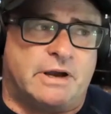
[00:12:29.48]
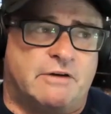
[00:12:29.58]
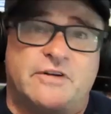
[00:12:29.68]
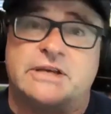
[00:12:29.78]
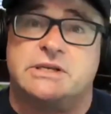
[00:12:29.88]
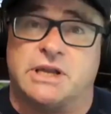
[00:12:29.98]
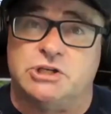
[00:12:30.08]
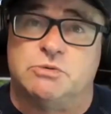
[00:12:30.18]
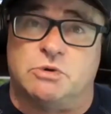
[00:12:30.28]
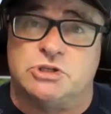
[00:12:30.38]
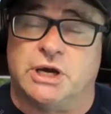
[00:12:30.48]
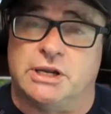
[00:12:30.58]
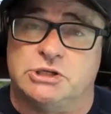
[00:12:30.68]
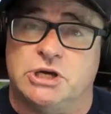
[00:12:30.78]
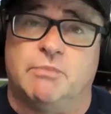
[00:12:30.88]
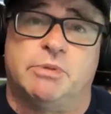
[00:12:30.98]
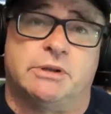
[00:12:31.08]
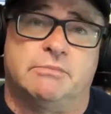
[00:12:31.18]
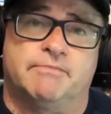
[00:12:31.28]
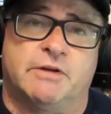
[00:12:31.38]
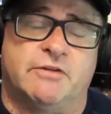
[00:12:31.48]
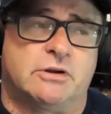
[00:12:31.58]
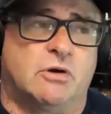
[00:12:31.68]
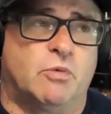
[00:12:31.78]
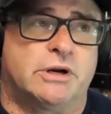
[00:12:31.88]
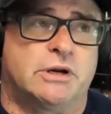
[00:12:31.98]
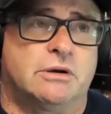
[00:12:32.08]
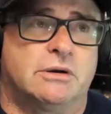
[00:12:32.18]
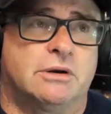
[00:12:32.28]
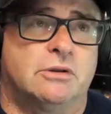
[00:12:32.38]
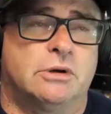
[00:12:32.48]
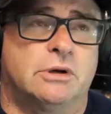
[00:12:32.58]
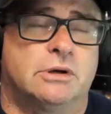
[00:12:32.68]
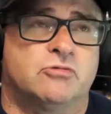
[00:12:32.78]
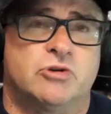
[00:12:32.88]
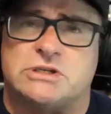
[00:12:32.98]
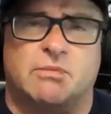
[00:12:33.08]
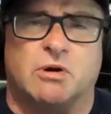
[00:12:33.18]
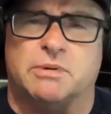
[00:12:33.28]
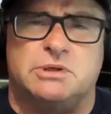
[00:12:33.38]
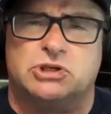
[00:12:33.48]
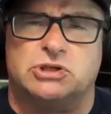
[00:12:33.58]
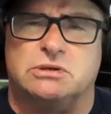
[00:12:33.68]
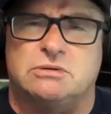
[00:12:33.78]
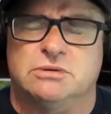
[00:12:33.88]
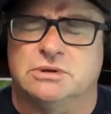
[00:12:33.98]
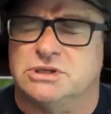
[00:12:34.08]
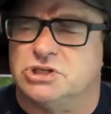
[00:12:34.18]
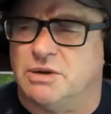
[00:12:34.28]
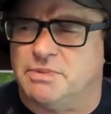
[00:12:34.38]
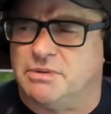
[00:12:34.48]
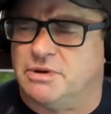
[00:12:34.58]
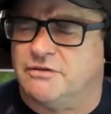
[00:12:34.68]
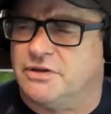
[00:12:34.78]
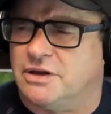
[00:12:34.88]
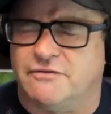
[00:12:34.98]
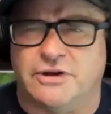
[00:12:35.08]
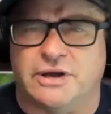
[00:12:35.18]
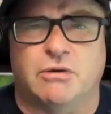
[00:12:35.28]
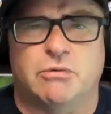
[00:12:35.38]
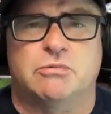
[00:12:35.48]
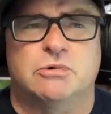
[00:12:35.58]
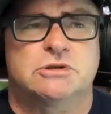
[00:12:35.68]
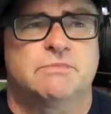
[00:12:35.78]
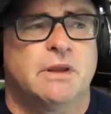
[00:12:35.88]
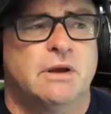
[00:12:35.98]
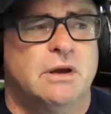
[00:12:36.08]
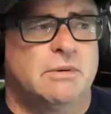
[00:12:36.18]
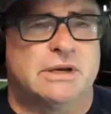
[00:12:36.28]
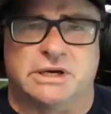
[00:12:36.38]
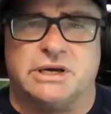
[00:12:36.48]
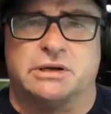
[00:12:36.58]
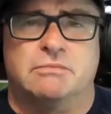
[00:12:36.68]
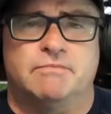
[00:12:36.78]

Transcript: fascination with Charlie Chaplin. In fact, I won a dress-up competition as Chaplin. I forget how old it was, as a kid.